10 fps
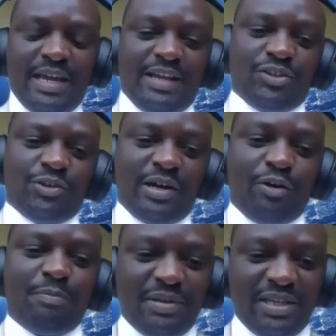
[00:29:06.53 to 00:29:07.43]
As you are
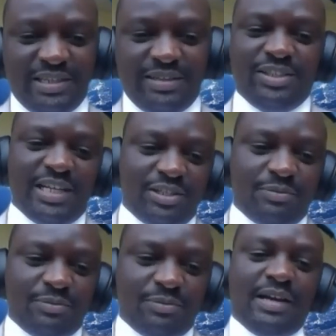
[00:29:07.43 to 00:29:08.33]
competing,
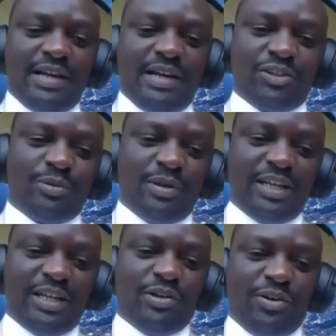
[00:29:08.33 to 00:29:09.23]
just ensure
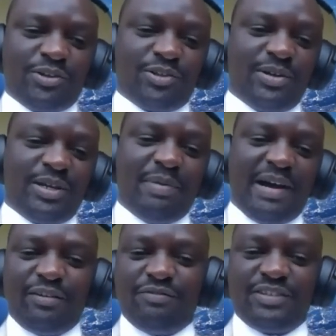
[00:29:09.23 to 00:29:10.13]
that you're also
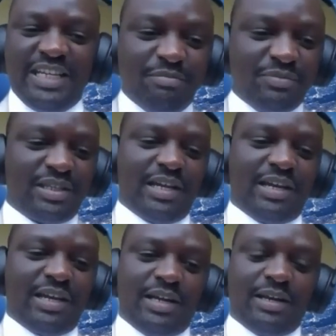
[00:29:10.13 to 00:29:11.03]
part of teams
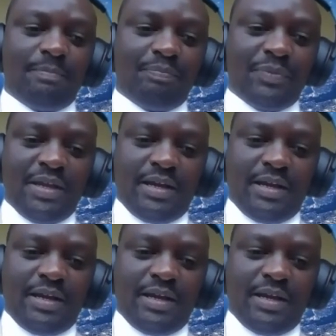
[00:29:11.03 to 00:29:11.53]
and